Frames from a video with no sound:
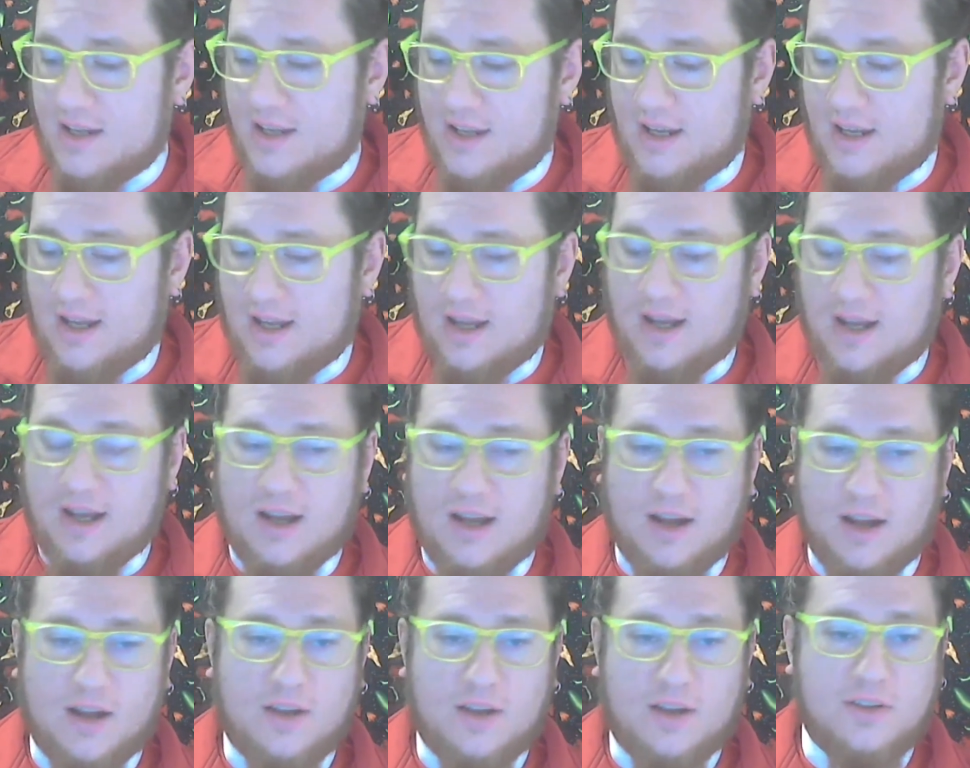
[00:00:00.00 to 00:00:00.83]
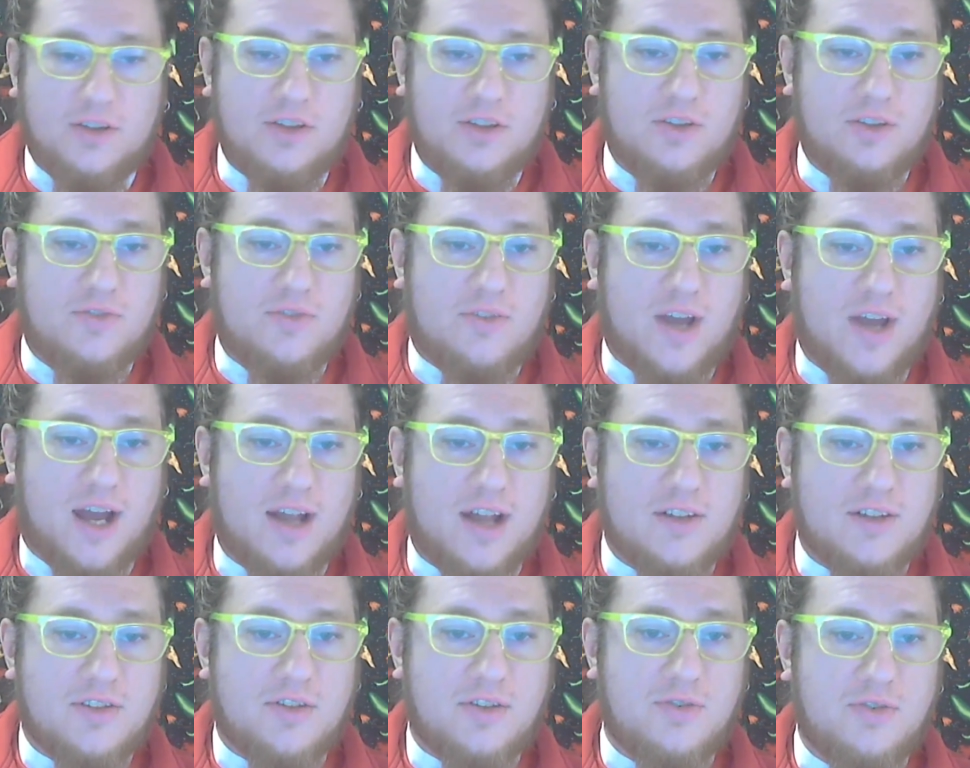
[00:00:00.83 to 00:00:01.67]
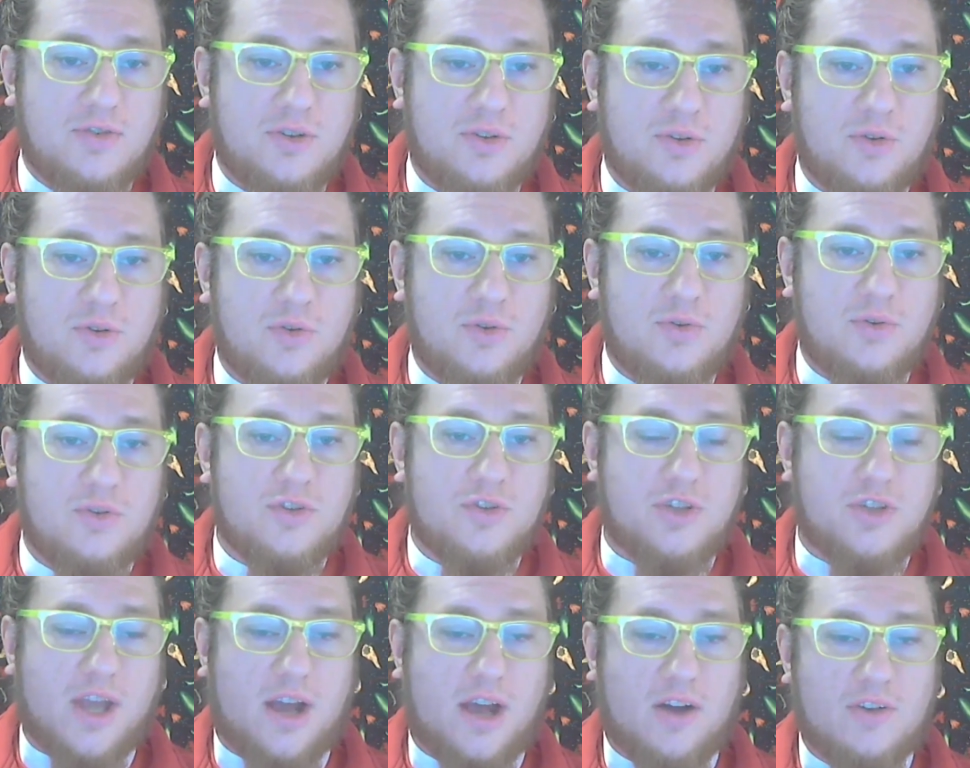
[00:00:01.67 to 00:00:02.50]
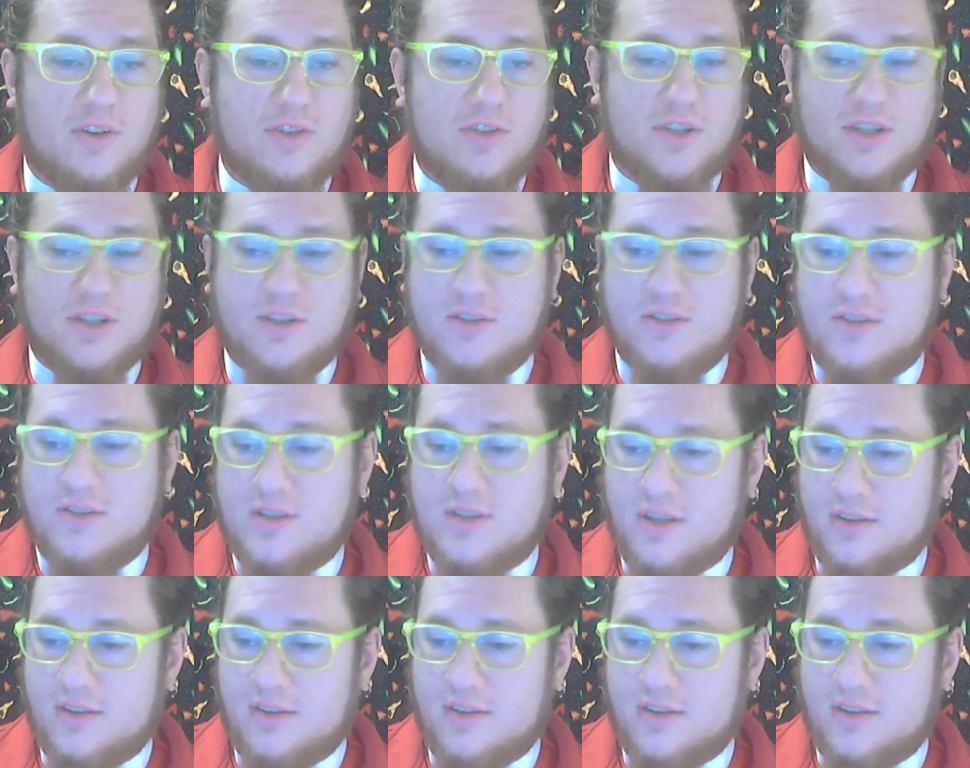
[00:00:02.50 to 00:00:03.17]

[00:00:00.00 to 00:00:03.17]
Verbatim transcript: Uh, you've got two new challenges